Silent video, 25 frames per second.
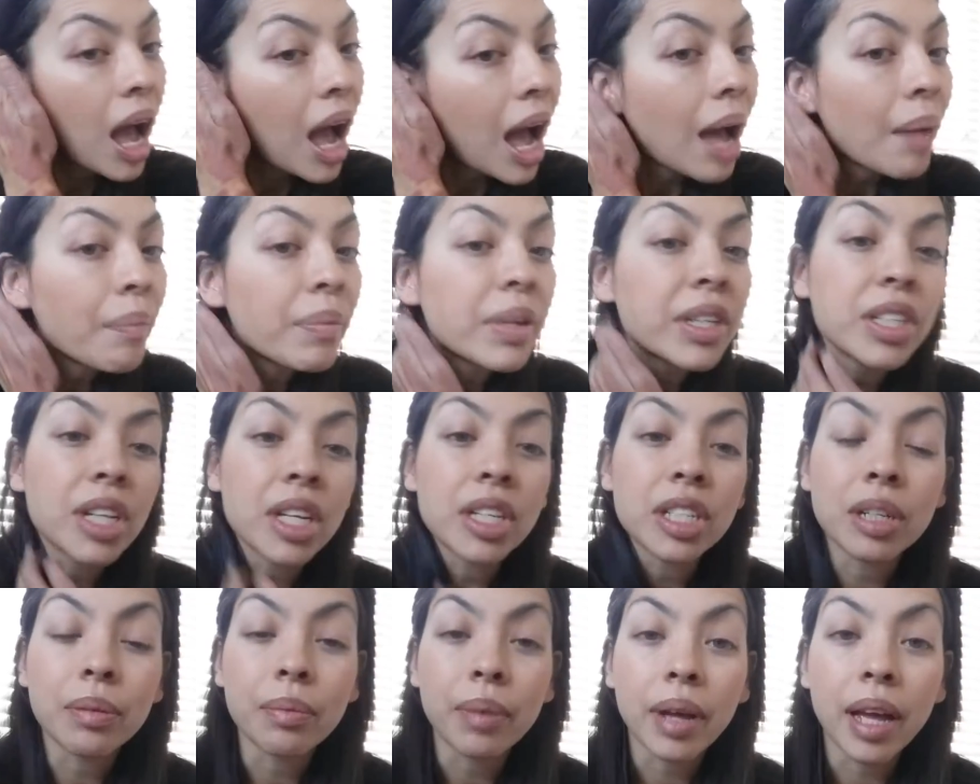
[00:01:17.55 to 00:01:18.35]
I've been
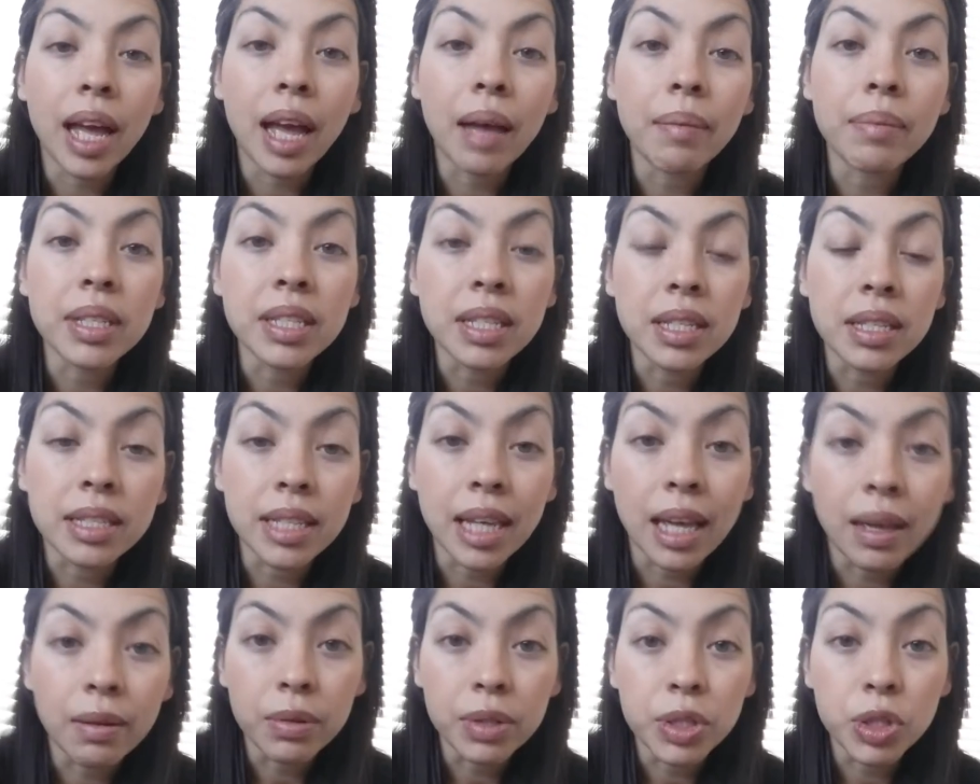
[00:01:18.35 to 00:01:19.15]
changing my habits since
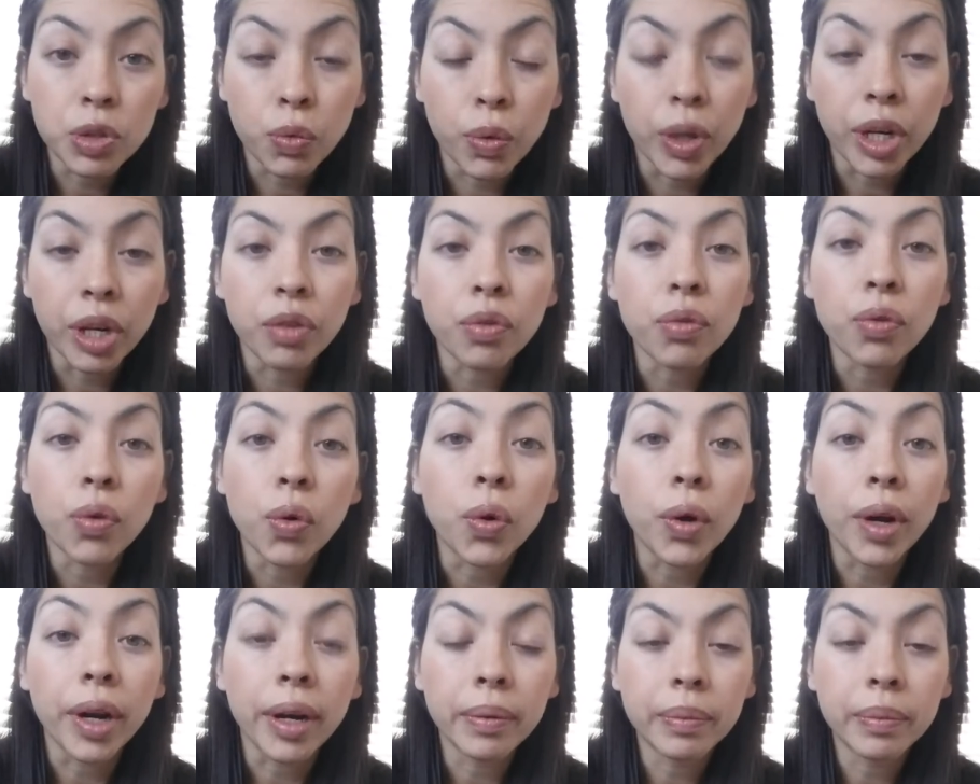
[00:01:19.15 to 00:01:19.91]
I was 24.